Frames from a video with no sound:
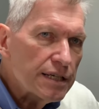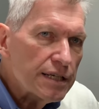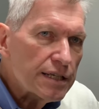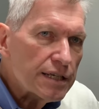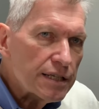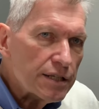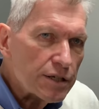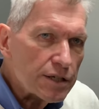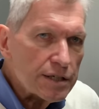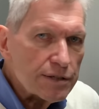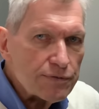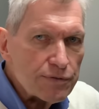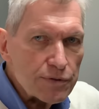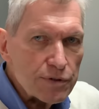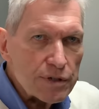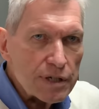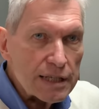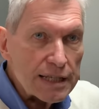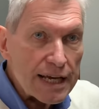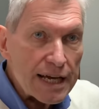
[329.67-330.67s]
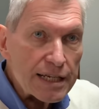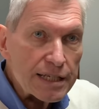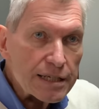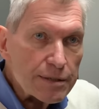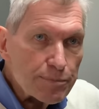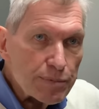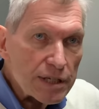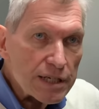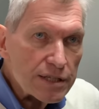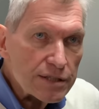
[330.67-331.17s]
Looking for a landing
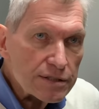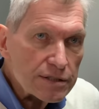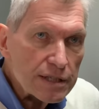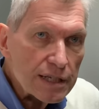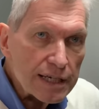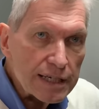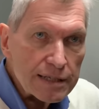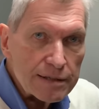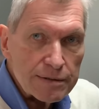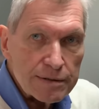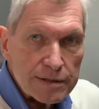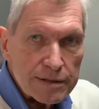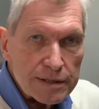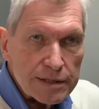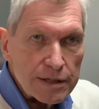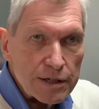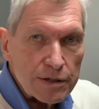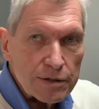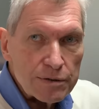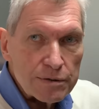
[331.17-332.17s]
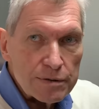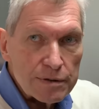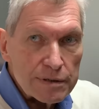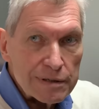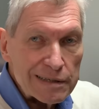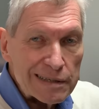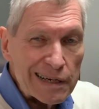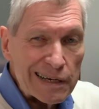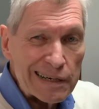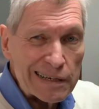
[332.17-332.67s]
place like, you know,
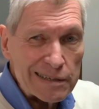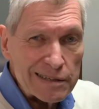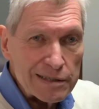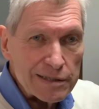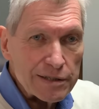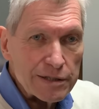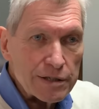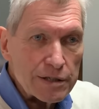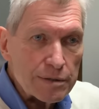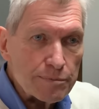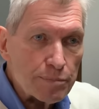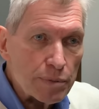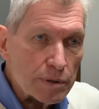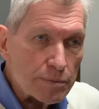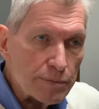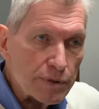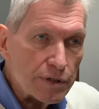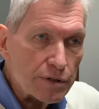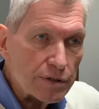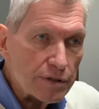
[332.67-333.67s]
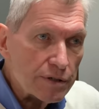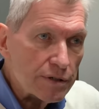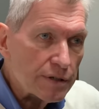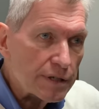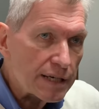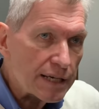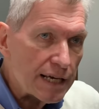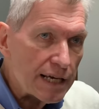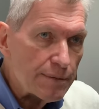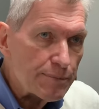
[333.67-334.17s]
Ireland or Bermuda or the
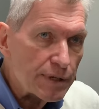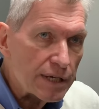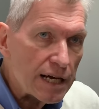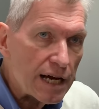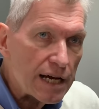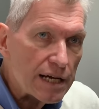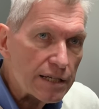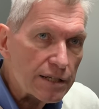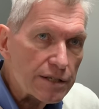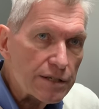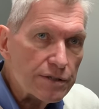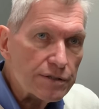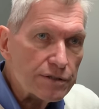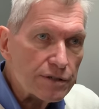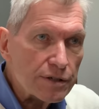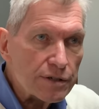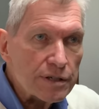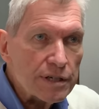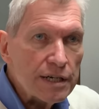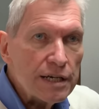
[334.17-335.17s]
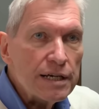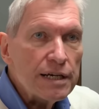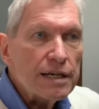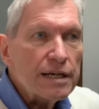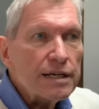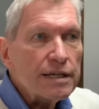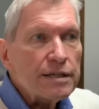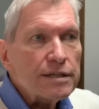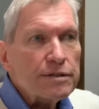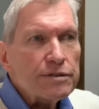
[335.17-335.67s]
Cayman Islands, or
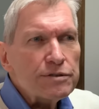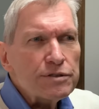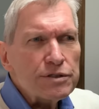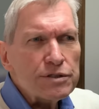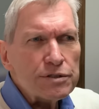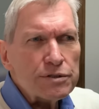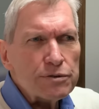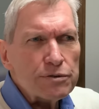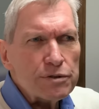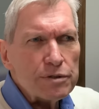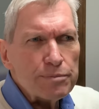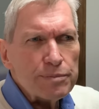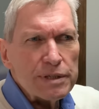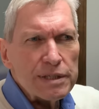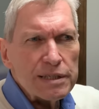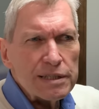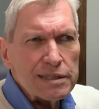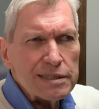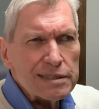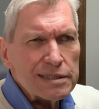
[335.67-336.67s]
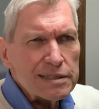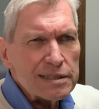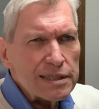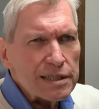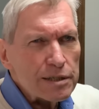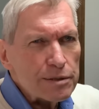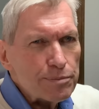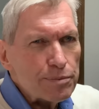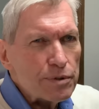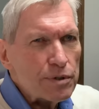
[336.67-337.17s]
soon to be
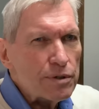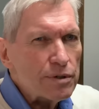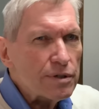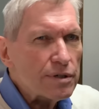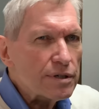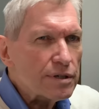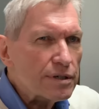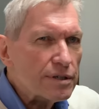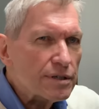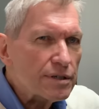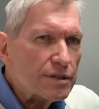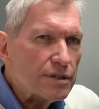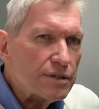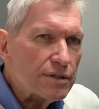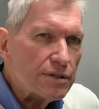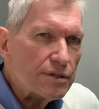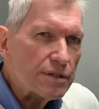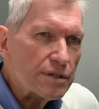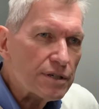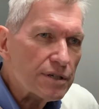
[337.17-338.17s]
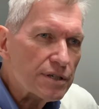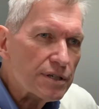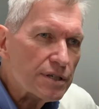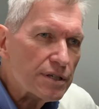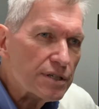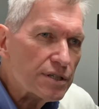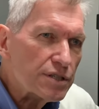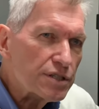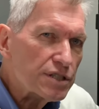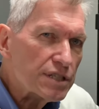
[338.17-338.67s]
Singapore
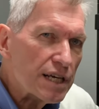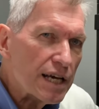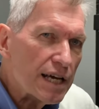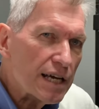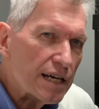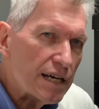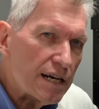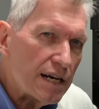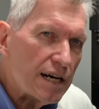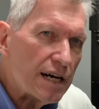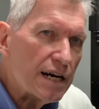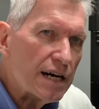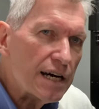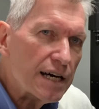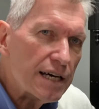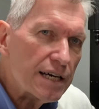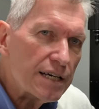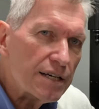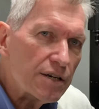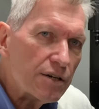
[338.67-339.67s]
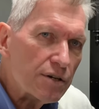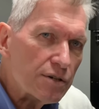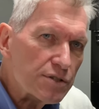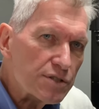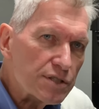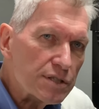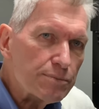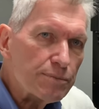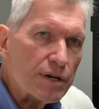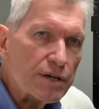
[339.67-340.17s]
or Shanghai or
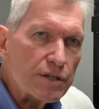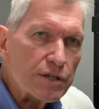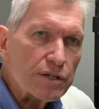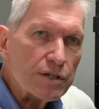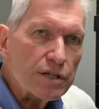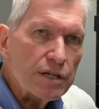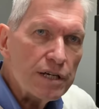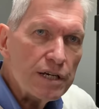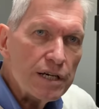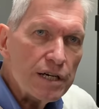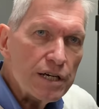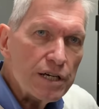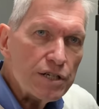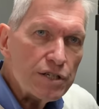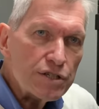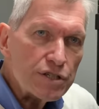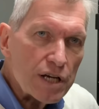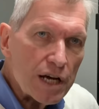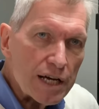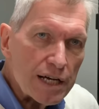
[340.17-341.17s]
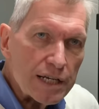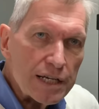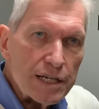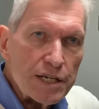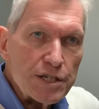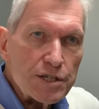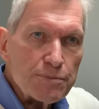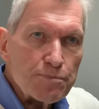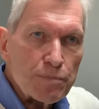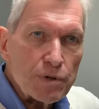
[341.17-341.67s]
some other
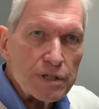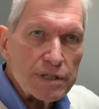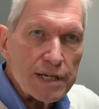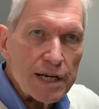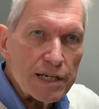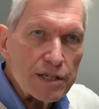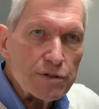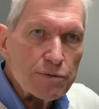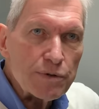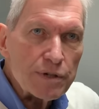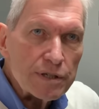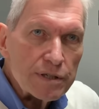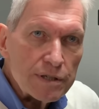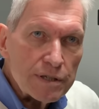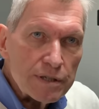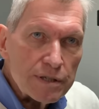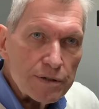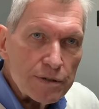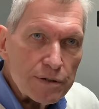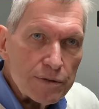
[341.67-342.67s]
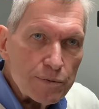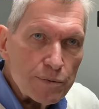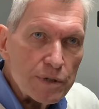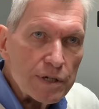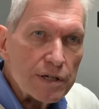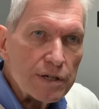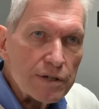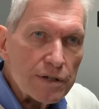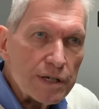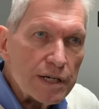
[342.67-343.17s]
Chinese protectorate
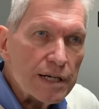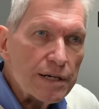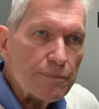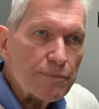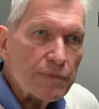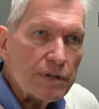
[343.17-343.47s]
where